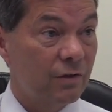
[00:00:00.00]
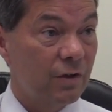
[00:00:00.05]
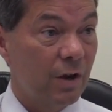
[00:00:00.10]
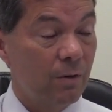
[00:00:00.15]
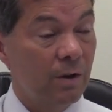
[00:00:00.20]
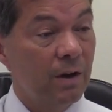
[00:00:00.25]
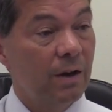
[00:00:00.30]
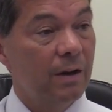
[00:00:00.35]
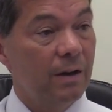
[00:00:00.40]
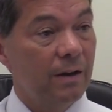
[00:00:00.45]

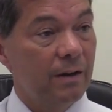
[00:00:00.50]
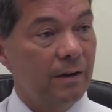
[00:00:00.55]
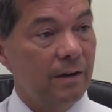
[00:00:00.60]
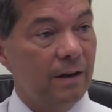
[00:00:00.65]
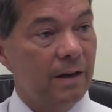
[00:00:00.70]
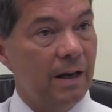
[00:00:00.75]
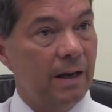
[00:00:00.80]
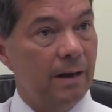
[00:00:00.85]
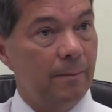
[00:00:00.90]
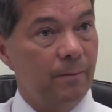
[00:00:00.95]
So,
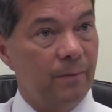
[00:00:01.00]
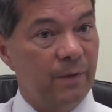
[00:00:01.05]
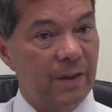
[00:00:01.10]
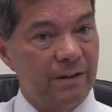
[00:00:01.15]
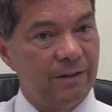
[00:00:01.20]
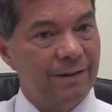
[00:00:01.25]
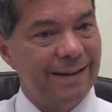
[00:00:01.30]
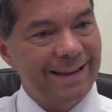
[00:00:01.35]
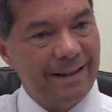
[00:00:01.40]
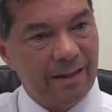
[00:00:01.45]
yeah,
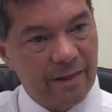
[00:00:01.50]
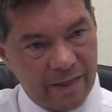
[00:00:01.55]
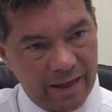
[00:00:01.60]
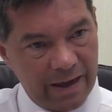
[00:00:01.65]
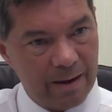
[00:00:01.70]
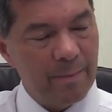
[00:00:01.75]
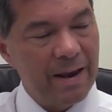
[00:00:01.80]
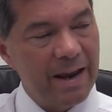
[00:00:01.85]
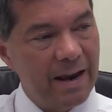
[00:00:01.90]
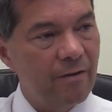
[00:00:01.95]
they're
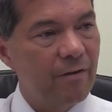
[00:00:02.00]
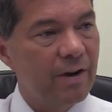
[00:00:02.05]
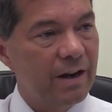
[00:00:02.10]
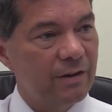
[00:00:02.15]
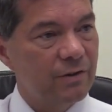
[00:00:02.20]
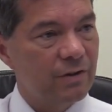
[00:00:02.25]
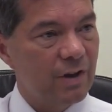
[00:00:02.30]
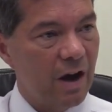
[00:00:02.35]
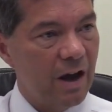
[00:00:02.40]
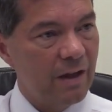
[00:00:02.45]
them
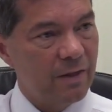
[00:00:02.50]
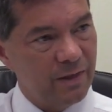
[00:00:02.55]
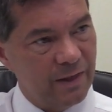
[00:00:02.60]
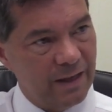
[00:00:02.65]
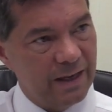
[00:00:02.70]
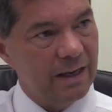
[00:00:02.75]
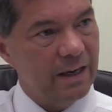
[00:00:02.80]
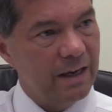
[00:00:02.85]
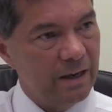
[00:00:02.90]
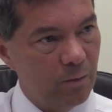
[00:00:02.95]
areas that I
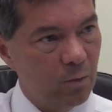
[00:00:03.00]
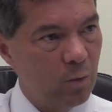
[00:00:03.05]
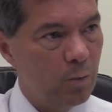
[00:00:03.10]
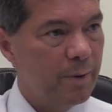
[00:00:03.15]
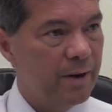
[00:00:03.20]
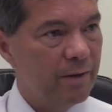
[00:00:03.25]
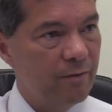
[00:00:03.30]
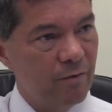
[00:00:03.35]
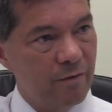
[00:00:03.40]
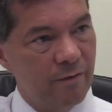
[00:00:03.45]
think he will
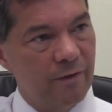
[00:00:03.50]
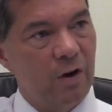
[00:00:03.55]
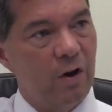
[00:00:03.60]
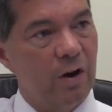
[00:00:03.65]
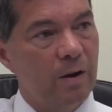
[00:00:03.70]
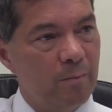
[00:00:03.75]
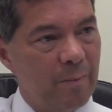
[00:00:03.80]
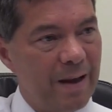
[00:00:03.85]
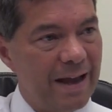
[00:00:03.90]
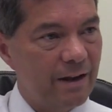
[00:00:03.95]
be
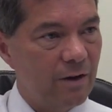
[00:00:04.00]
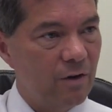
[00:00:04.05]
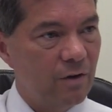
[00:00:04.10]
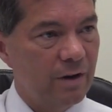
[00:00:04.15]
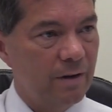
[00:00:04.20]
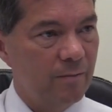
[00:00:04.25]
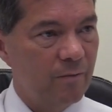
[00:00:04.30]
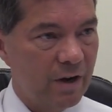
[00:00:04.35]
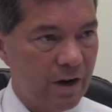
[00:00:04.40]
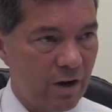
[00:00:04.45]
reverting back
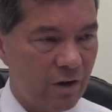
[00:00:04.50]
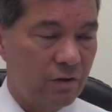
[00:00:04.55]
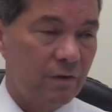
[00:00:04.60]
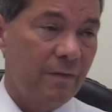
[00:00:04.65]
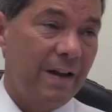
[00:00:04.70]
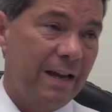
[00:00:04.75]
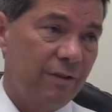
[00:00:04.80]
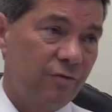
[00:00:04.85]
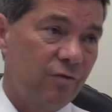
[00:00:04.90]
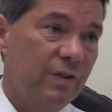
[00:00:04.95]
on in regards
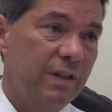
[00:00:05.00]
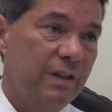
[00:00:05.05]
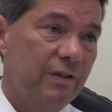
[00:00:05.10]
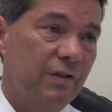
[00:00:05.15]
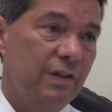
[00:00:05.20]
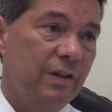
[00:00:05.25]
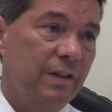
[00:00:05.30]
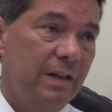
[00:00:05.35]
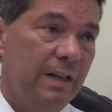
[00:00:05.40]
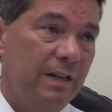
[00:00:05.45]
of our
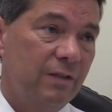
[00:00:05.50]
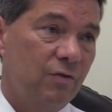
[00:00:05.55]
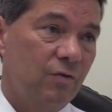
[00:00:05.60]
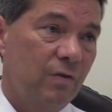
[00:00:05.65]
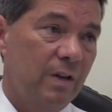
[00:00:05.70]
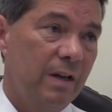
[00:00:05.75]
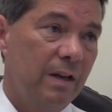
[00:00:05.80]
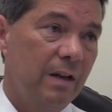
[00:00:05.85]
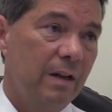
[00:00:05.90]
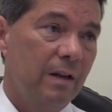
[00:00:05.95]
tradition and
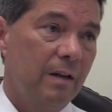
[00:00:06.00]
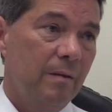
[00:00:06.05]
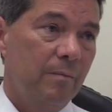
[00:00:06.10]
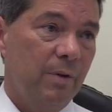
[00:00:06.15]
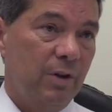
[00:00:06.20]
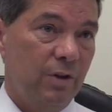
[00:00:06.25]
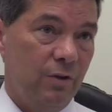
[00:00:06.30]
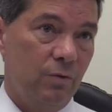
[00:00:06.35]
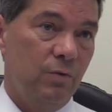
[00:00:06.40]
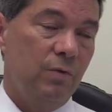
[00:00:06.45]
history,
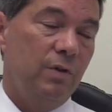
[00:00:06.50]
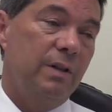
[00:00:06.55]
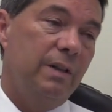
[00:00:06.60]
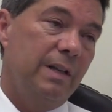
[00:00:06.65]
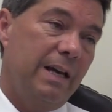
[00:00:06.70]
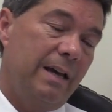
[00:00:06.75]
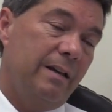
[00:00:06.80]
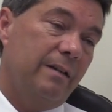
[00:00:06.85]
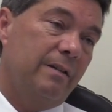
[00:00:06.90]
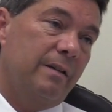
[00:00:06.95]
but using
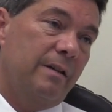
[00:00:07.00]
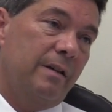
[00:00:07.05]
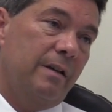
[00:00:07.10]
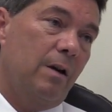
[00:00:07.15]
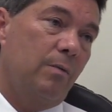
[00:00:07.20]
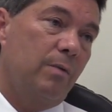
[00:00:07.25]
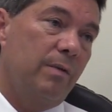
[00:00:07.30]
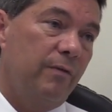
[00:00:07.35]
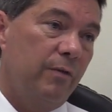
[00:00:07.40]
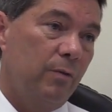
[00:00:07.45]
that
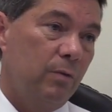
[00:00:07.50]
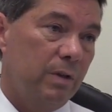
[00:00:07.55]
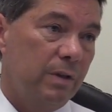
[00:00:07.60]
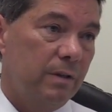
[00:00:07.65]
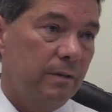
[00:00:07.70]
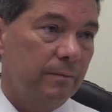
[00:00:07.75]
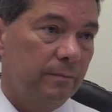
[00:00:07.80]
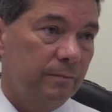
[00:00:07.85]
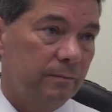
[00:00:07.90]
going forward.